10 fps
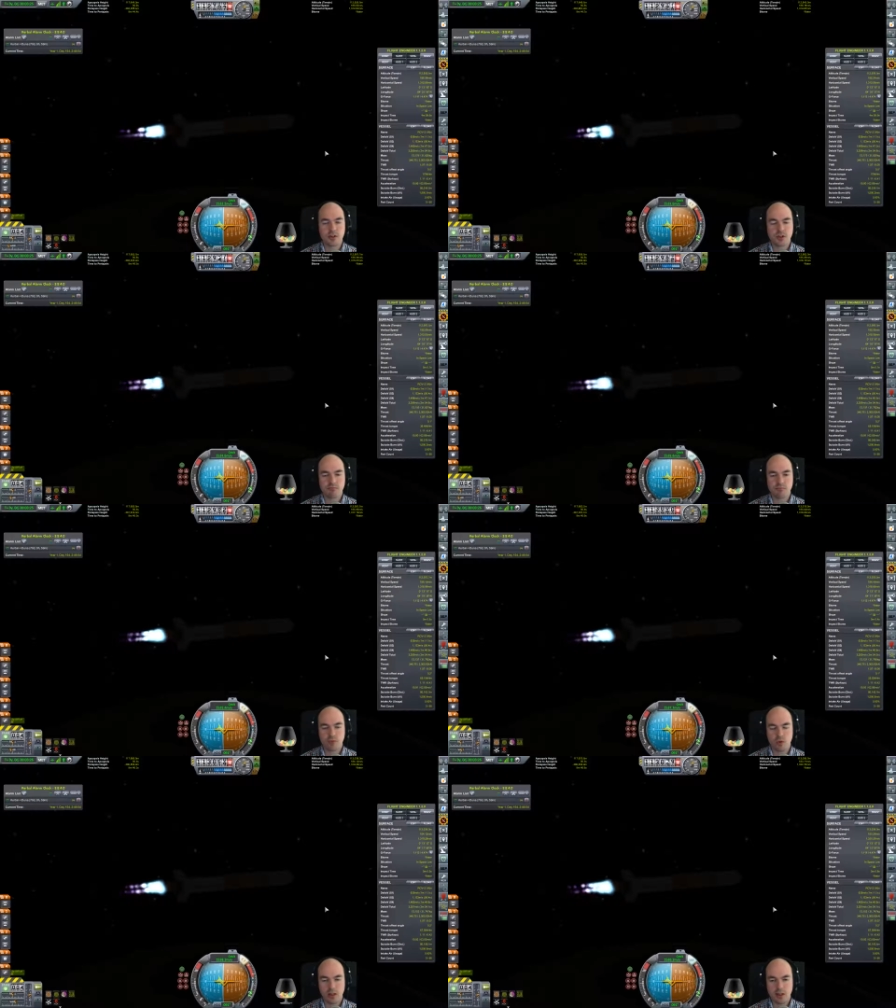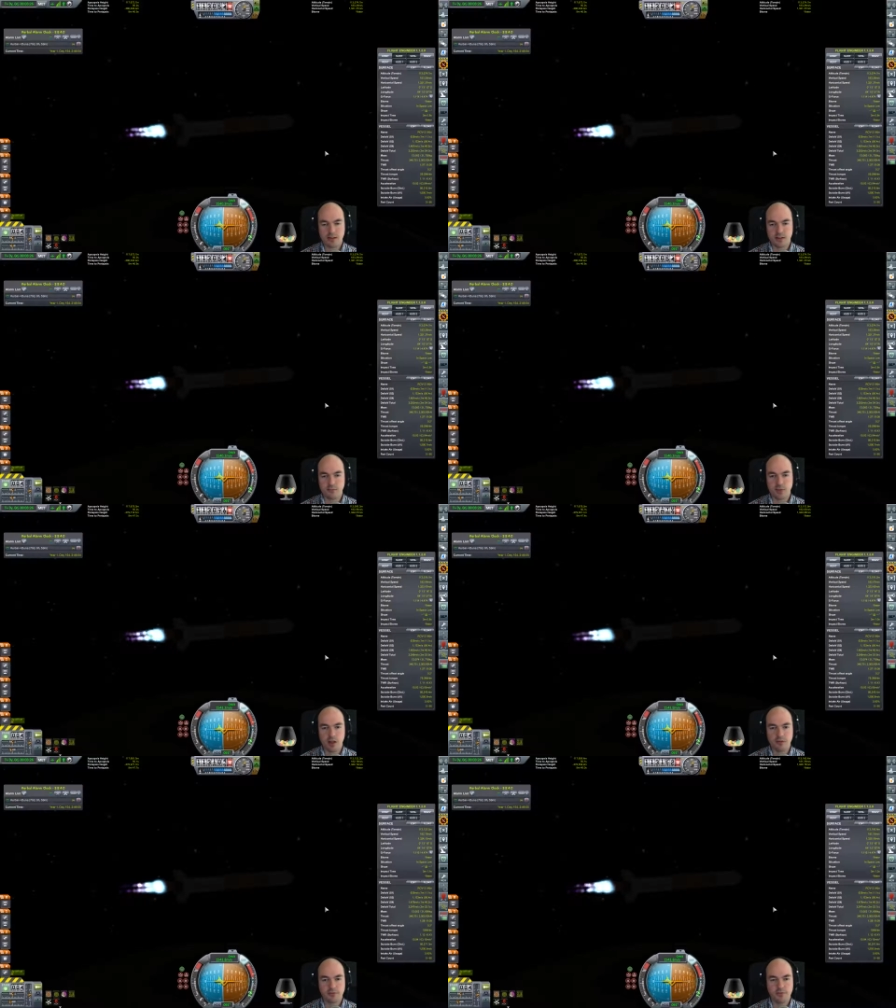just relaxing,
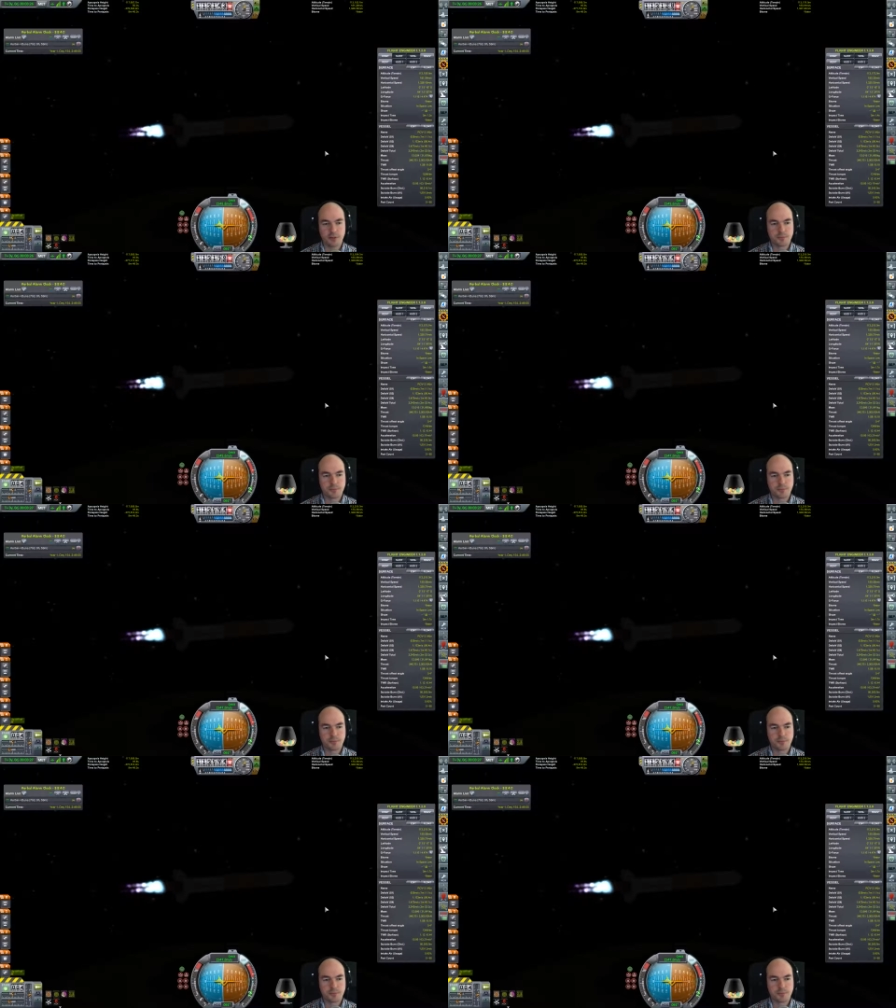having fun.